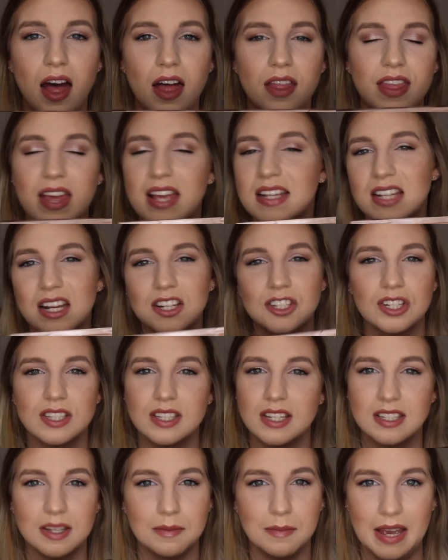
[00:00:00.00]
these are
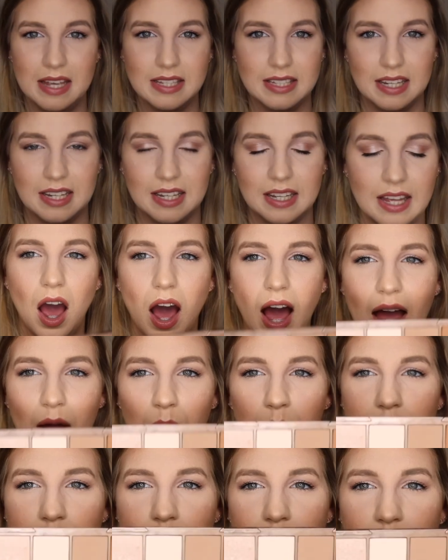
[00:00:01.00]
just as amazing.
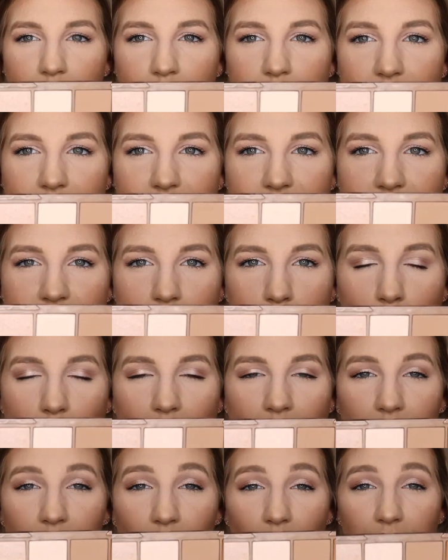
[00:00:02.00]
I would use this
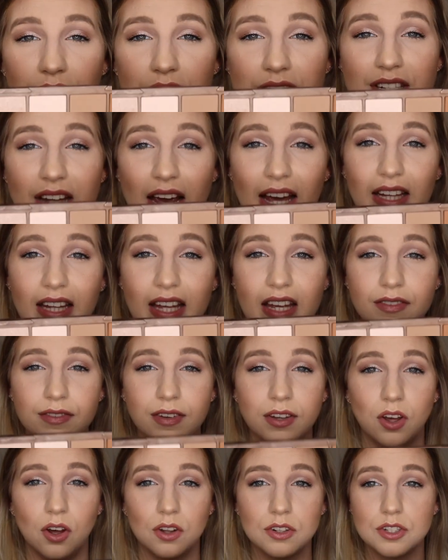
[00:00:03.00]
one on the daily
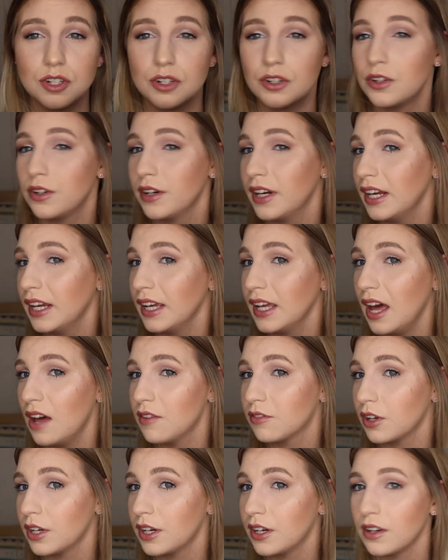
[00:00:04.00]
for contouring.
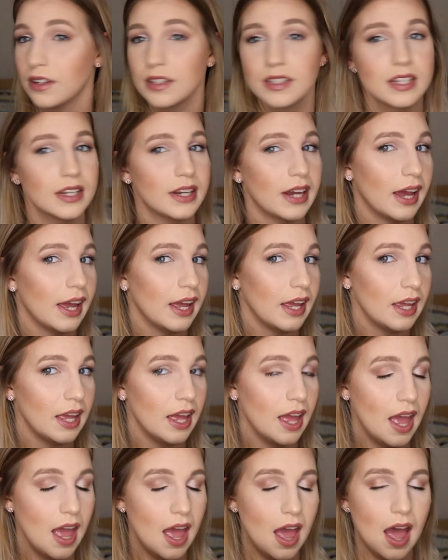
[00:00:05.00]
I've got it on today.
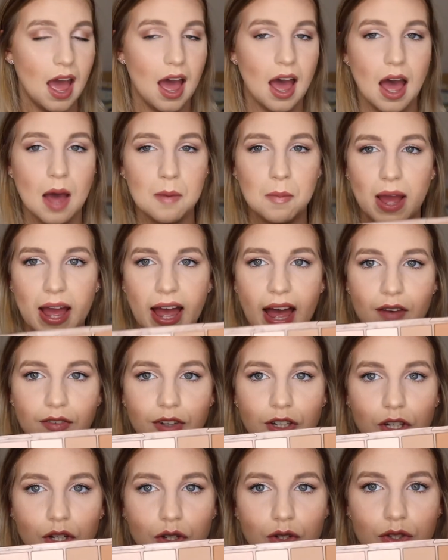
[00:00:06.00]
Um, I
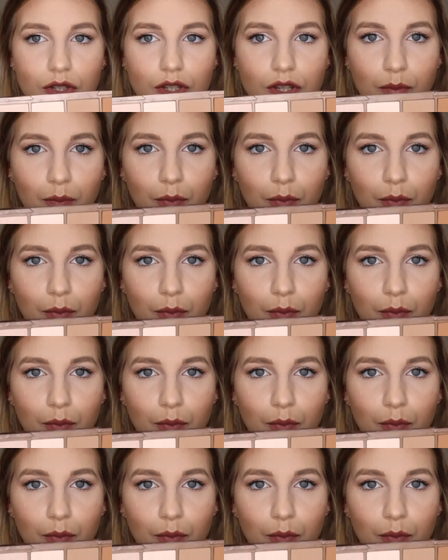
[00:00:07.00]
haven't used the